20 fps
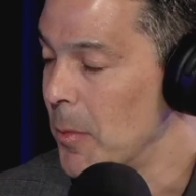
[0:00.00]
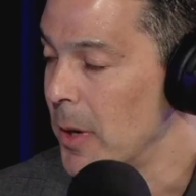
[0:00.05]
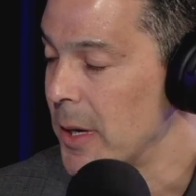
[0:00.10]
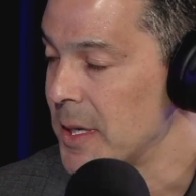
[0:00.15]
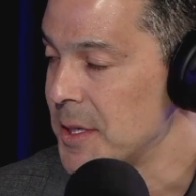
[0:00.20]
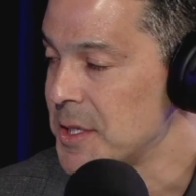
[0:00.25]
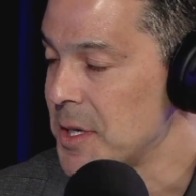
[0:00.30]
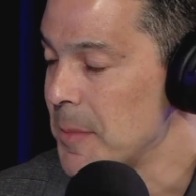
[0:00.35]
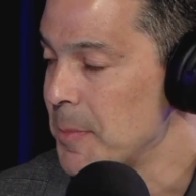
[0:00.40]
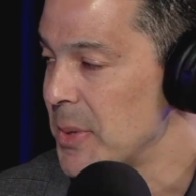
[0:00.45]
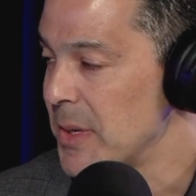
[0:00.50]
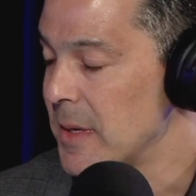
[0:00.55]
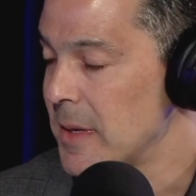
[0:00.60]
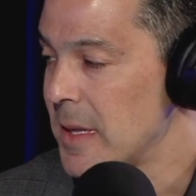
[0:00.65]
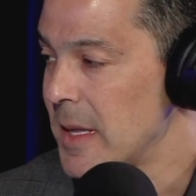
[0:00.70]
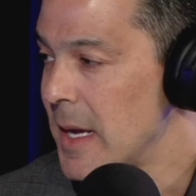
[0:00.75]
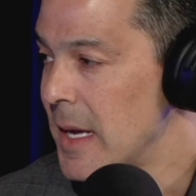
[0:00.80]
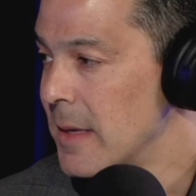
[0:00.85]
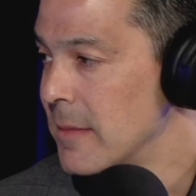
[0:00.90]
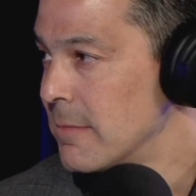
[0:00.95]
want to jump
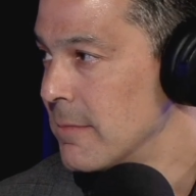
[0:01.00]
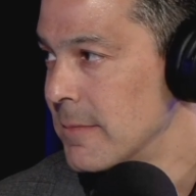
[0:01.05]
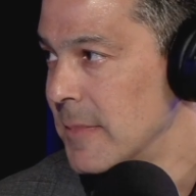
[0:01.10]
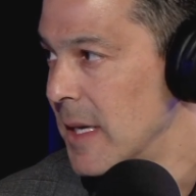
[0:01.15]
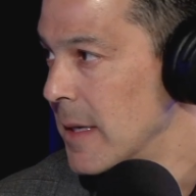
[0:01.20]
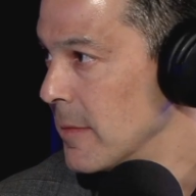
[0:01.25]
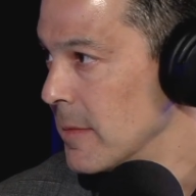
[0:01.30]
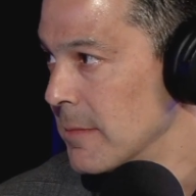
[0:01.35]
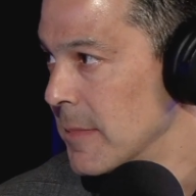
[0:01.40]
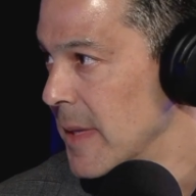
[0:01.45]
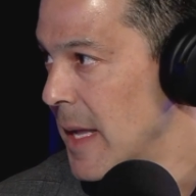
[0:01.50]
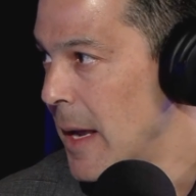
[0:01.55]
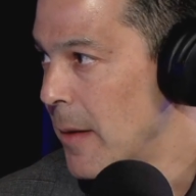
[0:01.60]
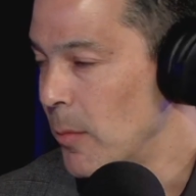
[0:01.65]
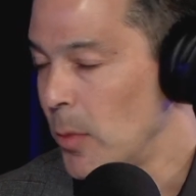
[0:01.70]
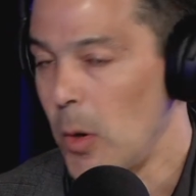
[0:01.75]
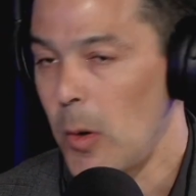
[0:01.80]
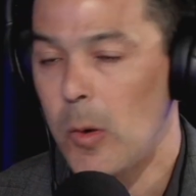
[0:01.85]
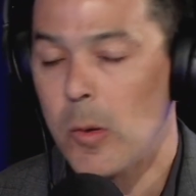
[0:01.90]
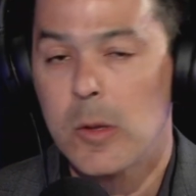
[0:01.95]
into that, that, that
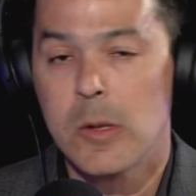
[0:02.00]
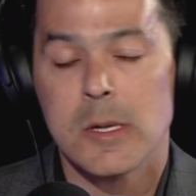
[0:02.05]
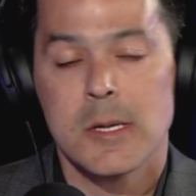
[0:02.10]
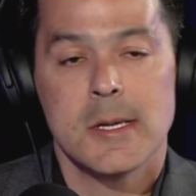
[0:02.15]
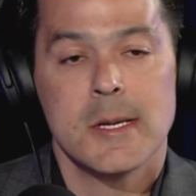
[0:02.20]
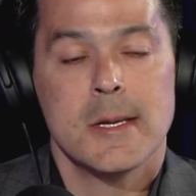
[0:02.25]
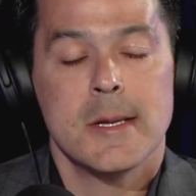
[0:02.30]
role.